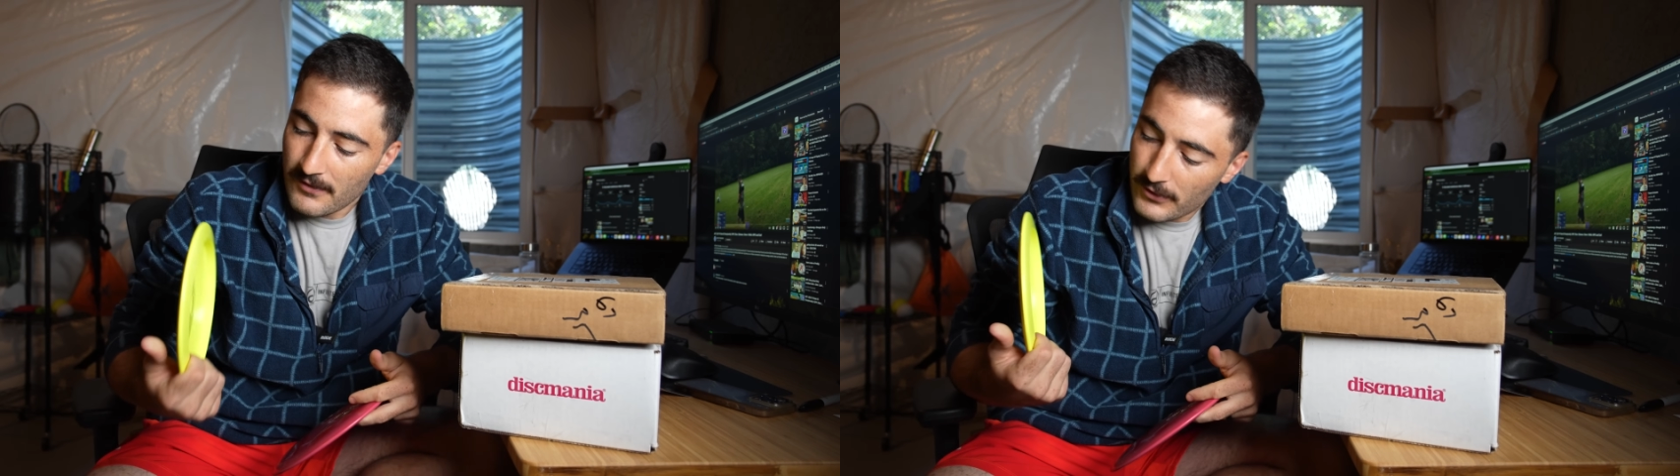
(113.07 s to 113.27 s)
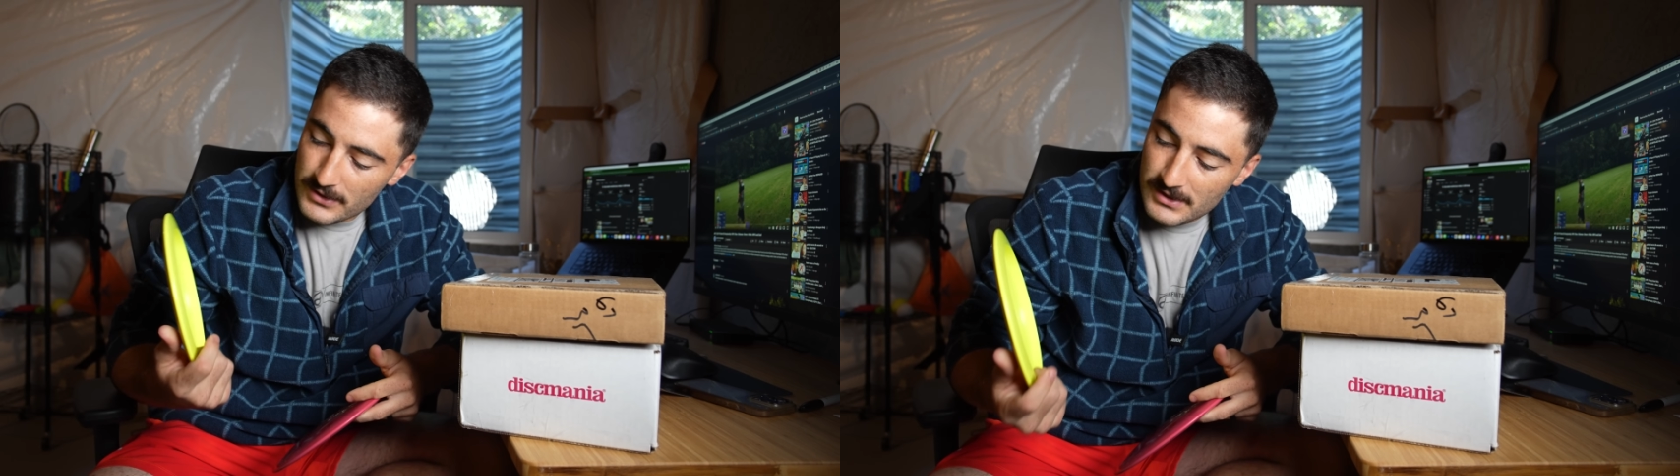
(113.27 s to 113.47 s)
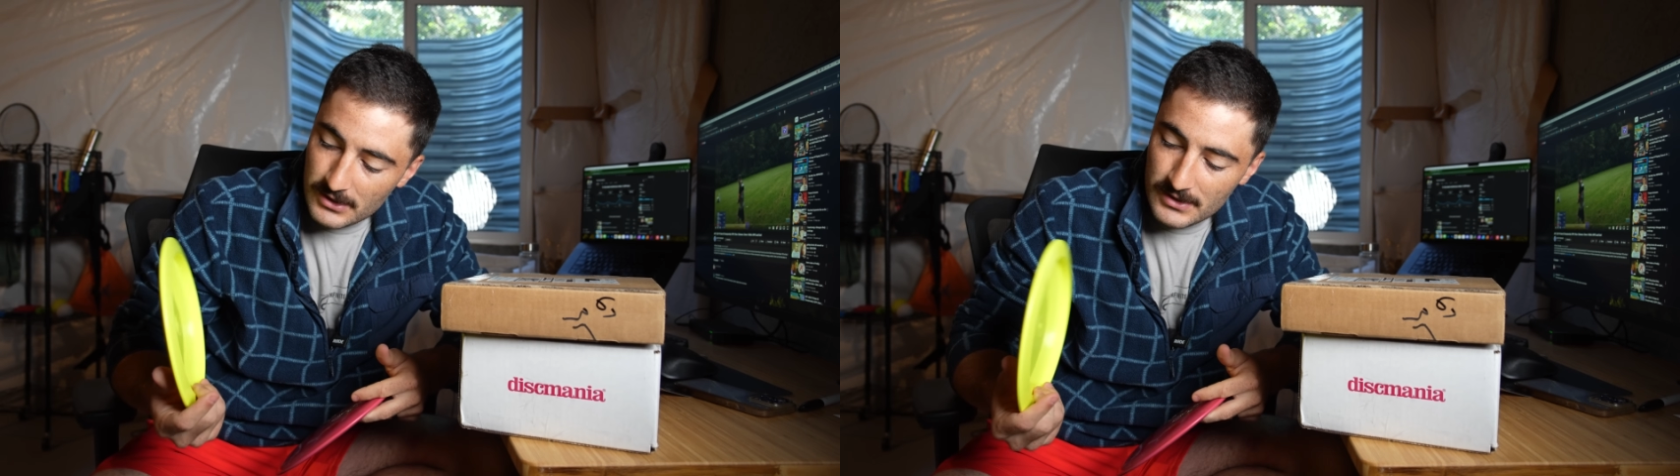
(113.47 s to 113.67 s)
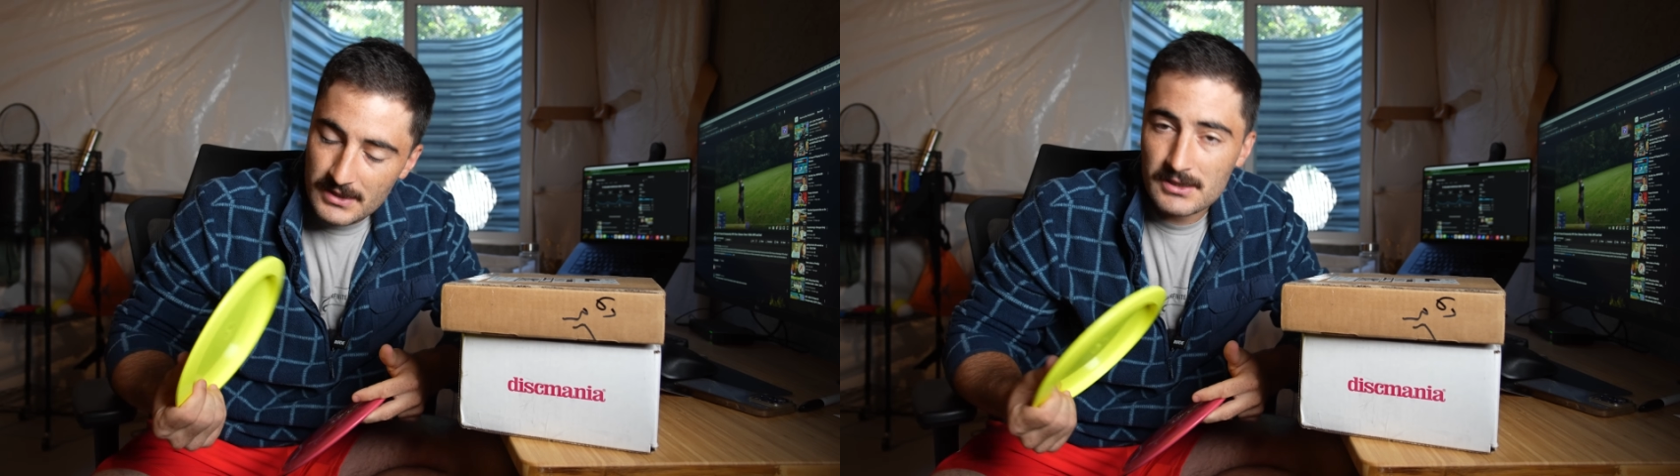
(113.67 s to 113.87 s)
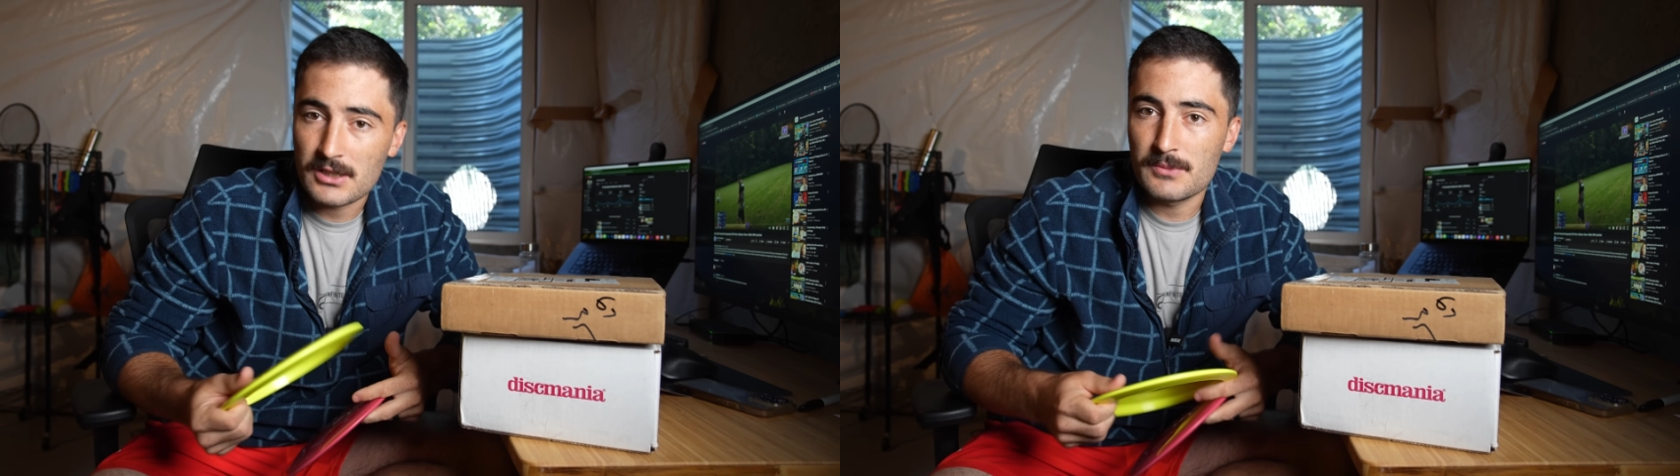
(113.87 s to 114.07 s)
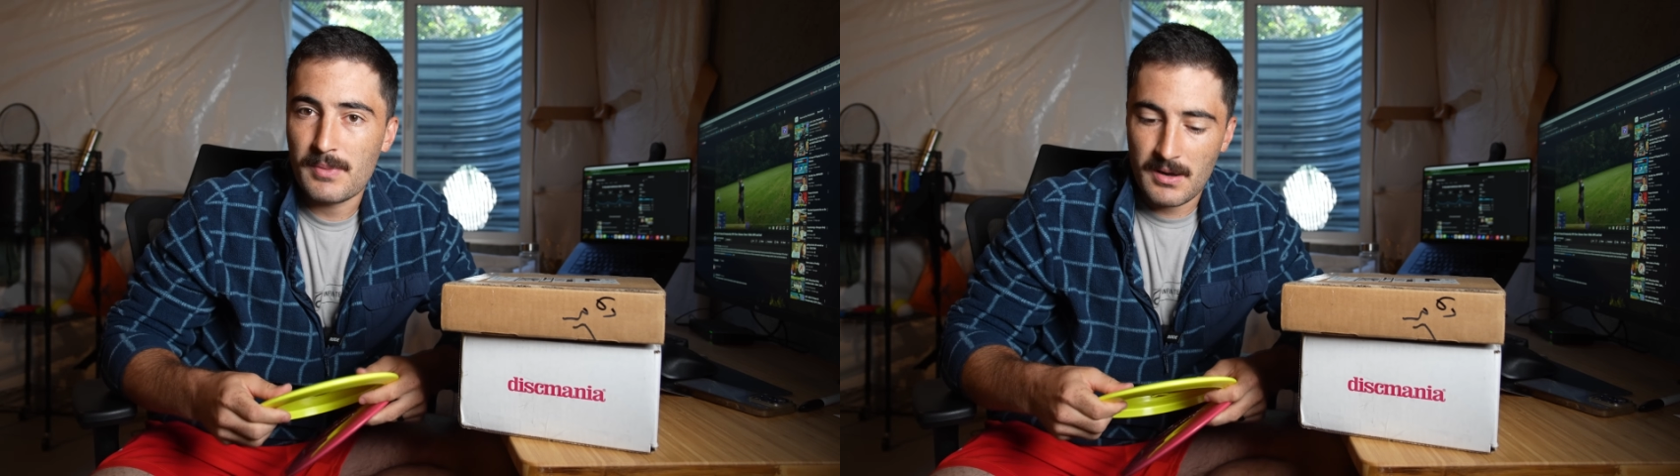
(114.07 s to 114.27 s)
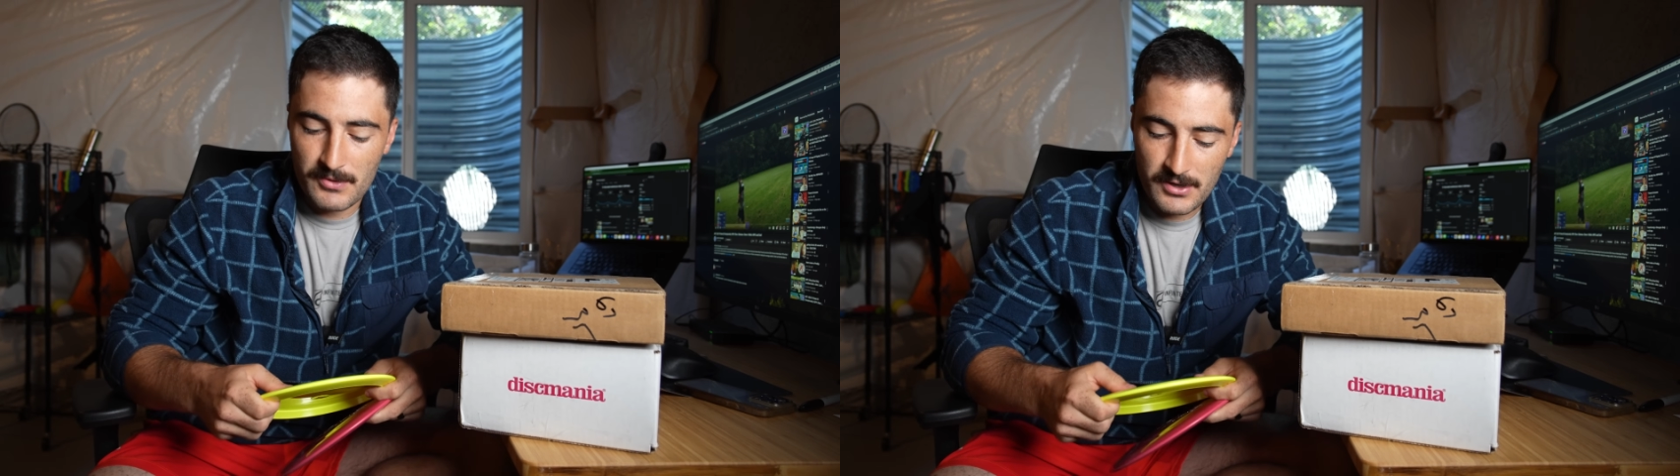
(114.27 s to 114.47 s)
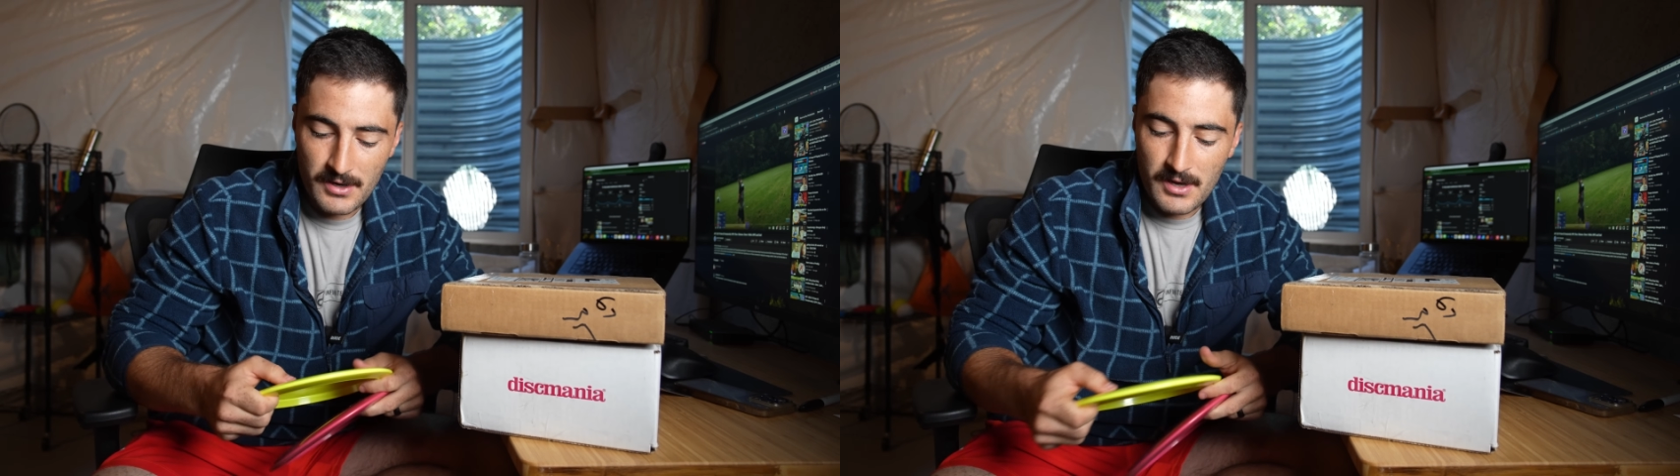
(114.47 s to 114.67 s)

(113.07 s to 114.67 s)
I've heard it's a good disc, a good bomber.